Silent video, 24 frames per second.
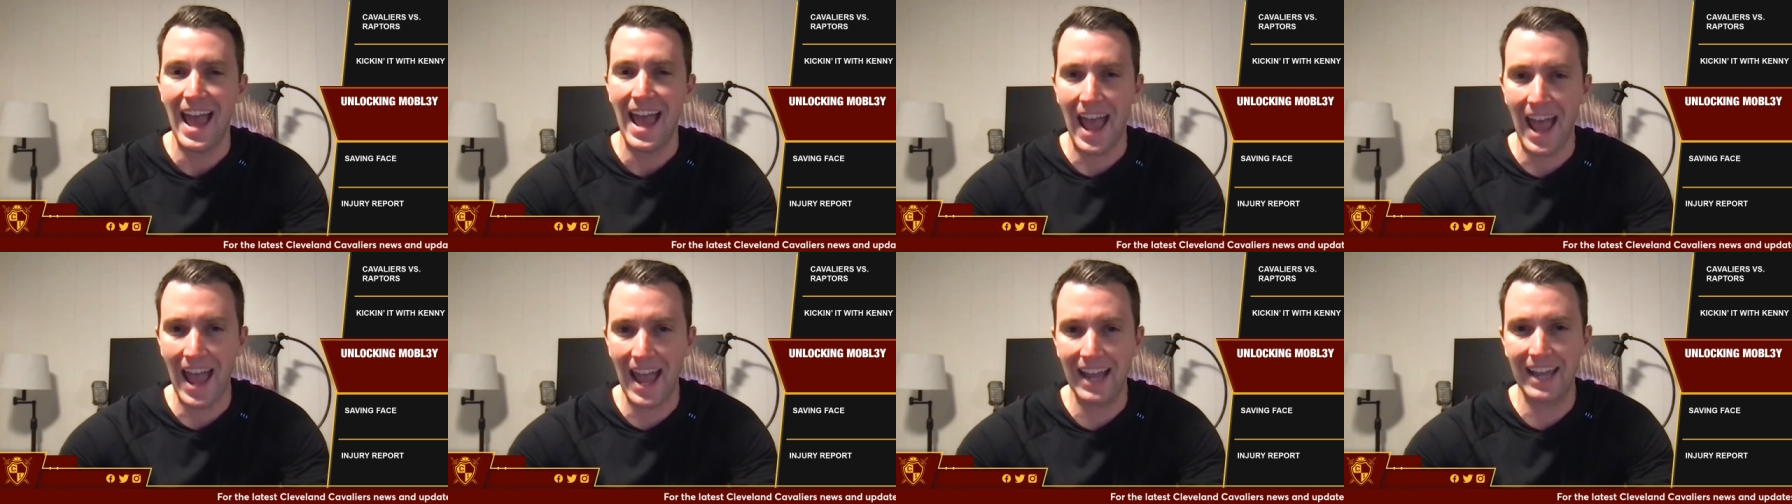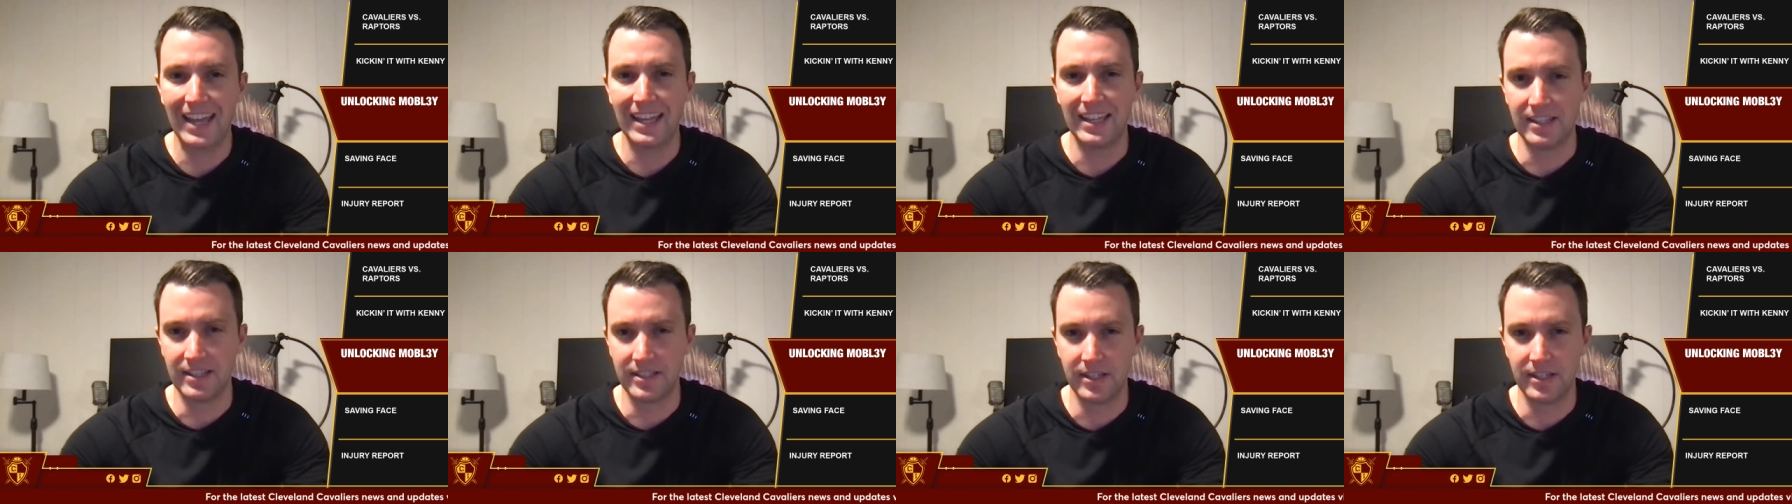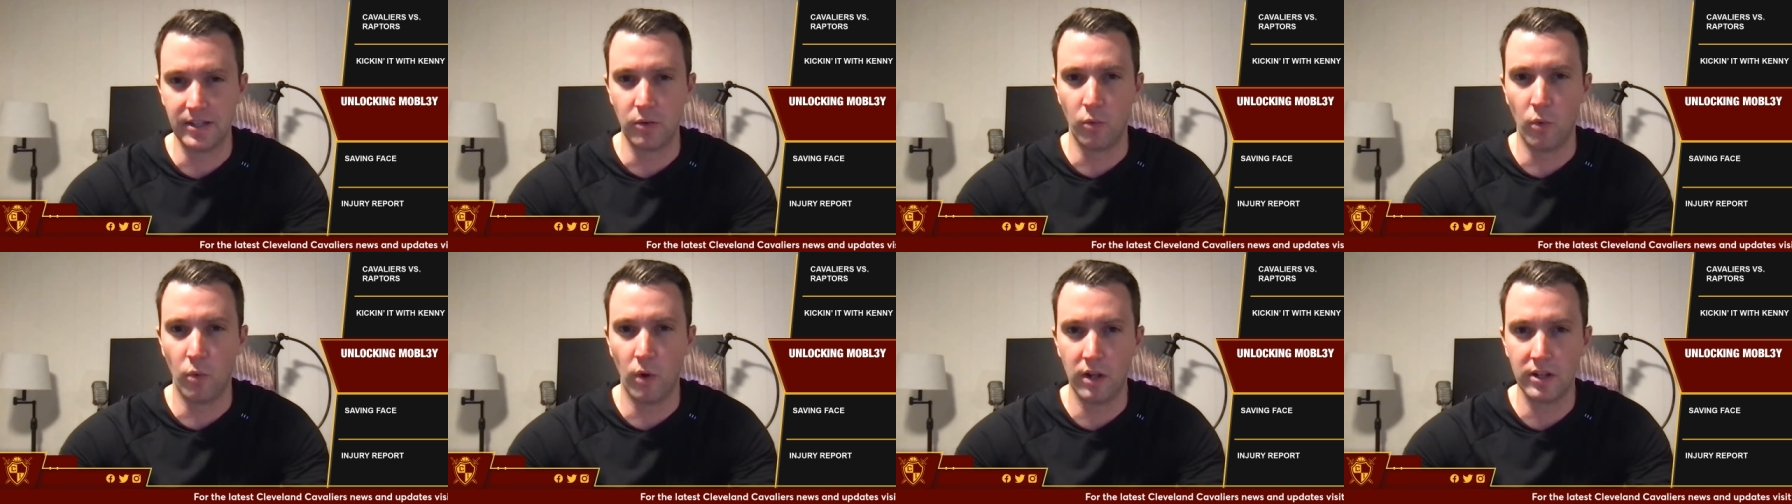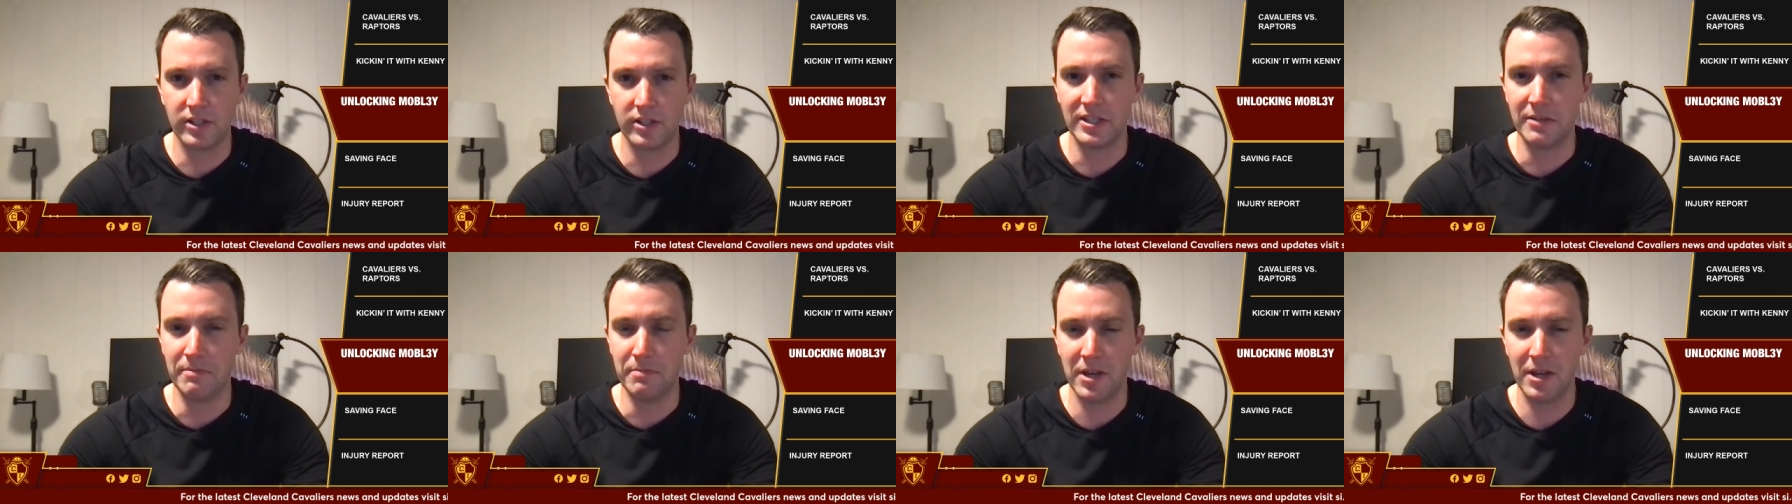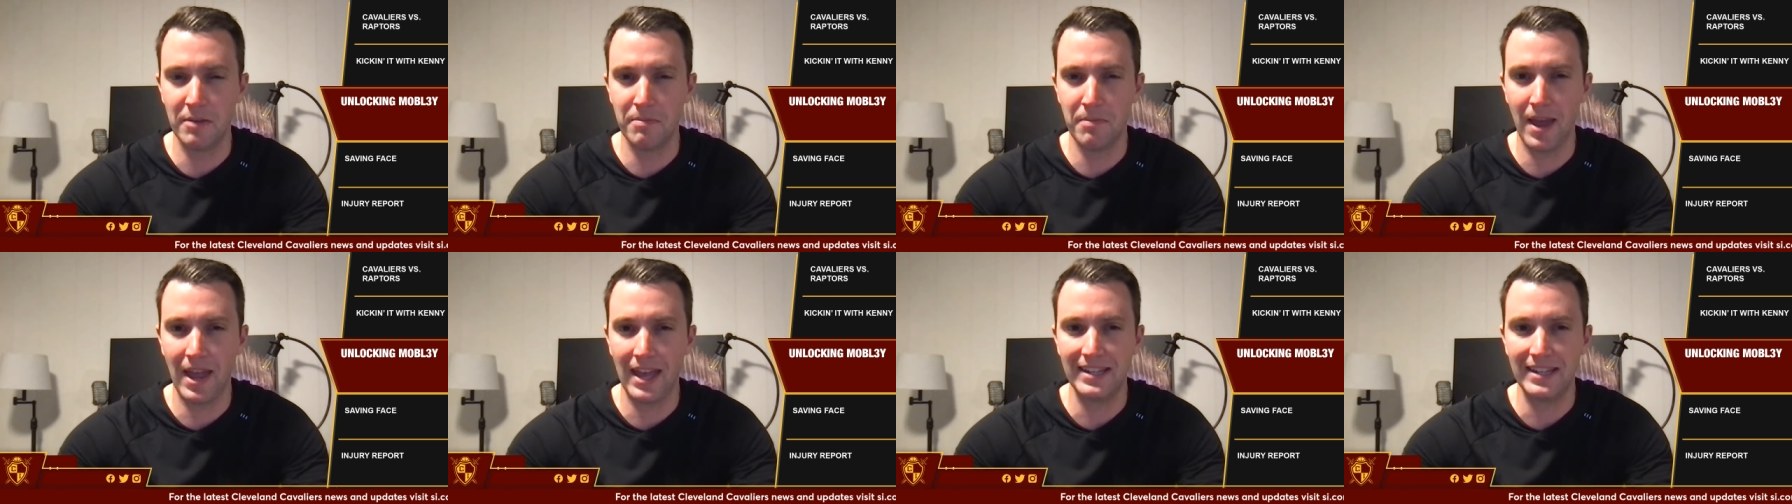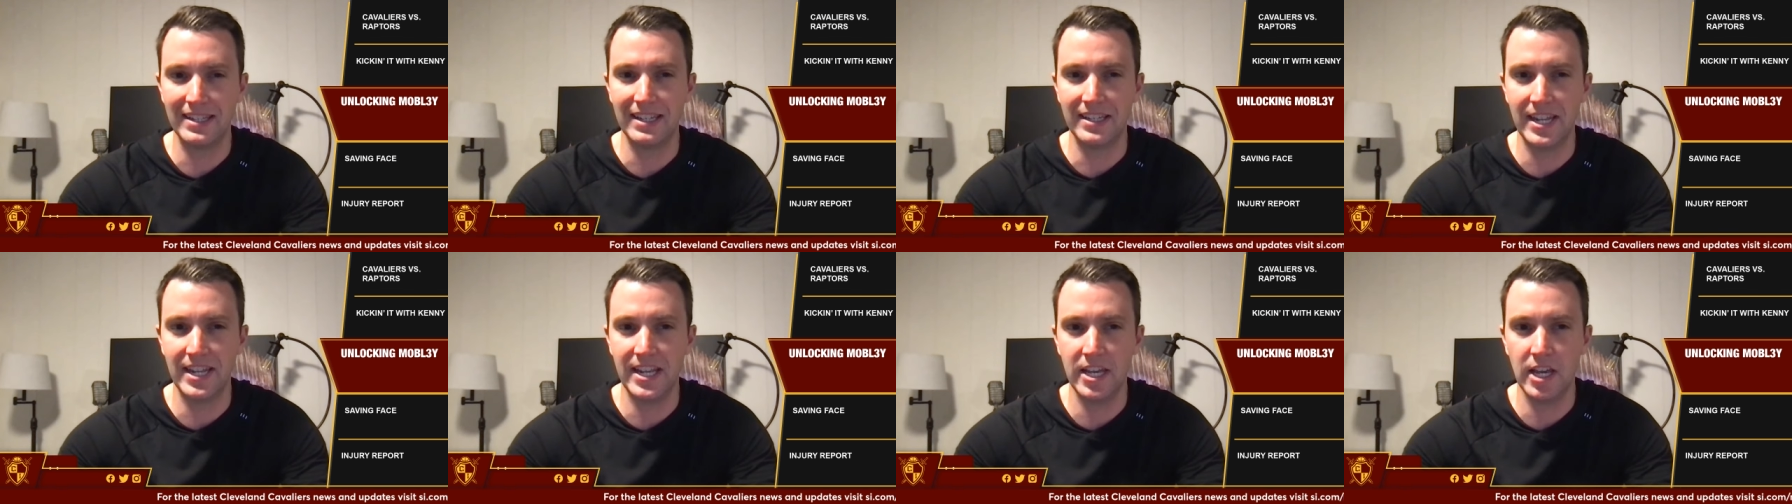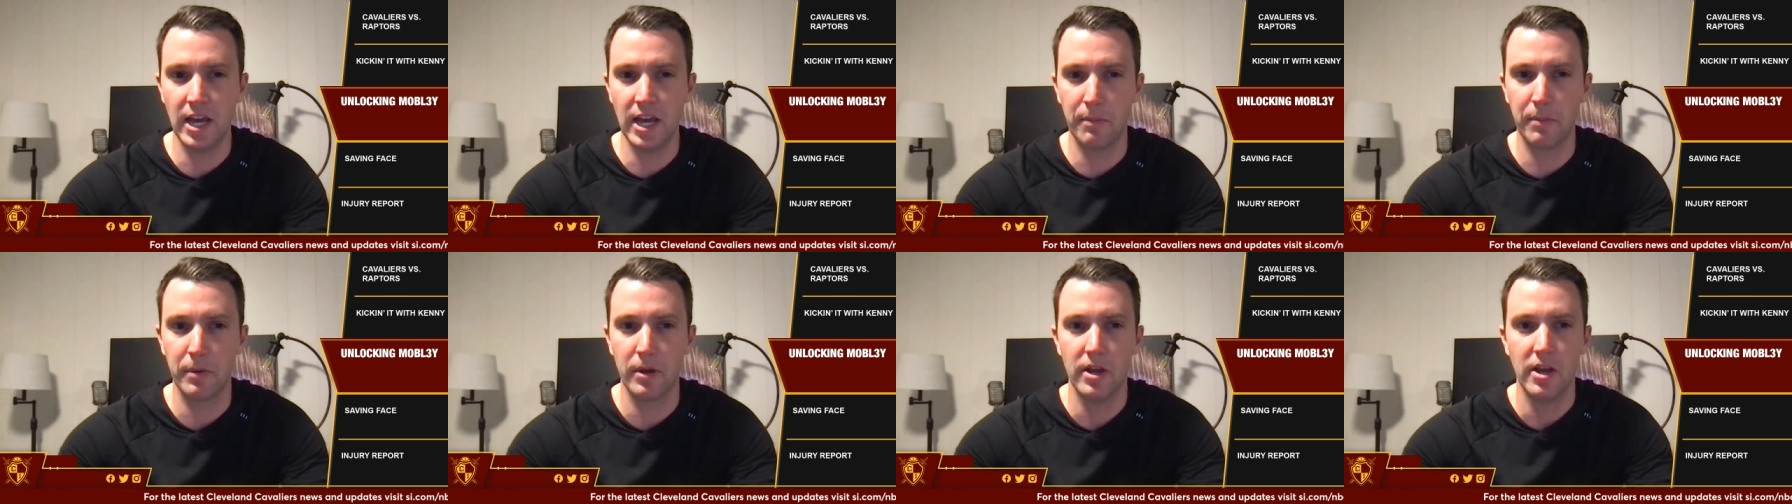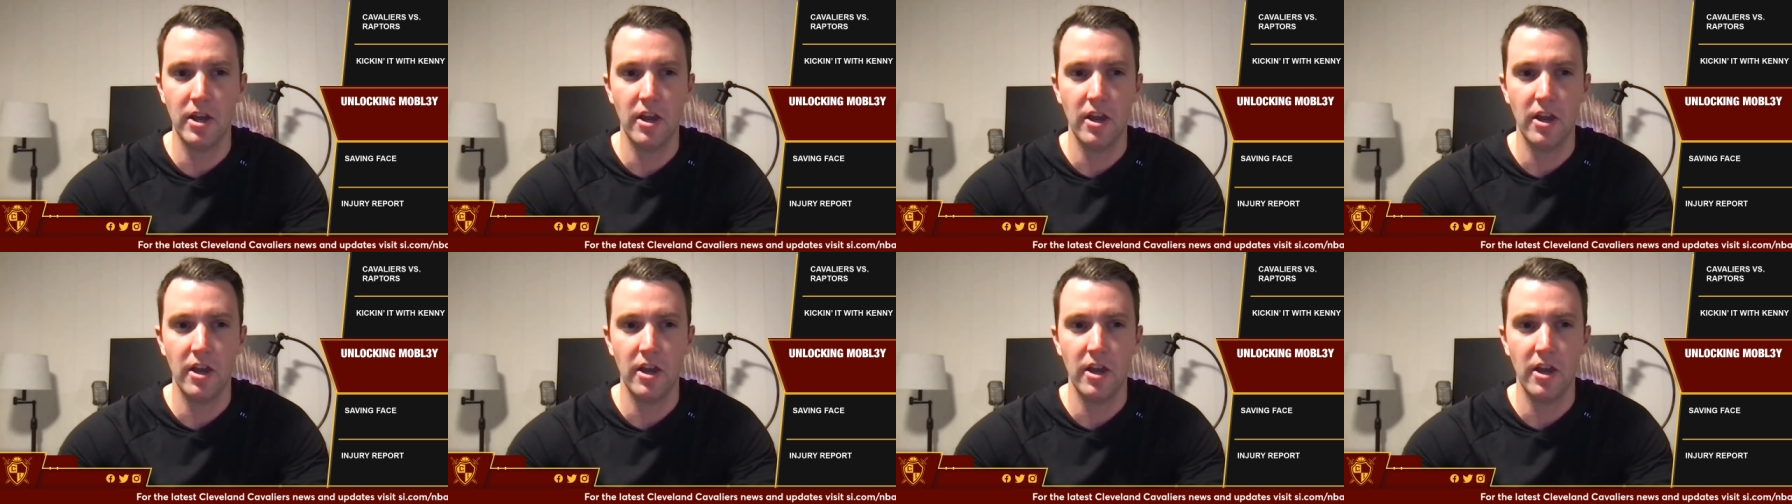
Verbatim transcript: Atkinson wants the big man to tee up